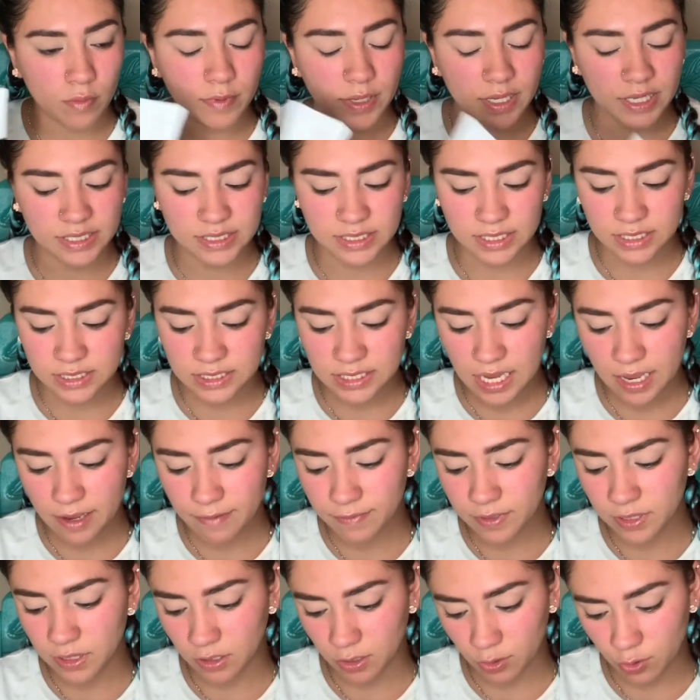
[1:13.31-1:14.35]
It does have a
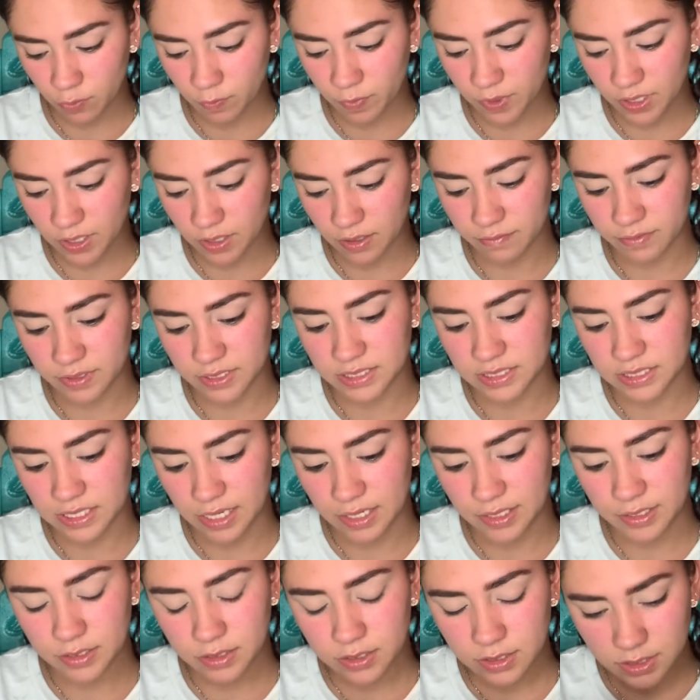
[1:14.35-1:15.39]
little bit of a
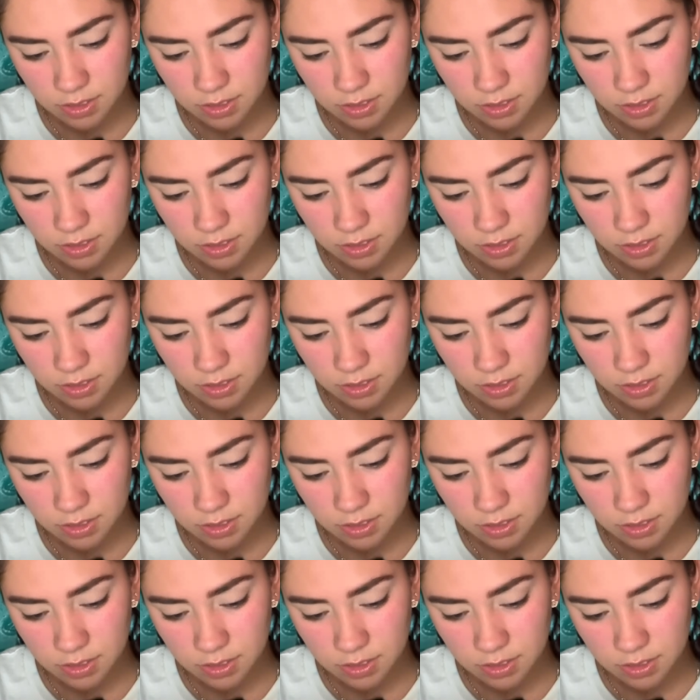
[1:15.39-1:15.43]
scent.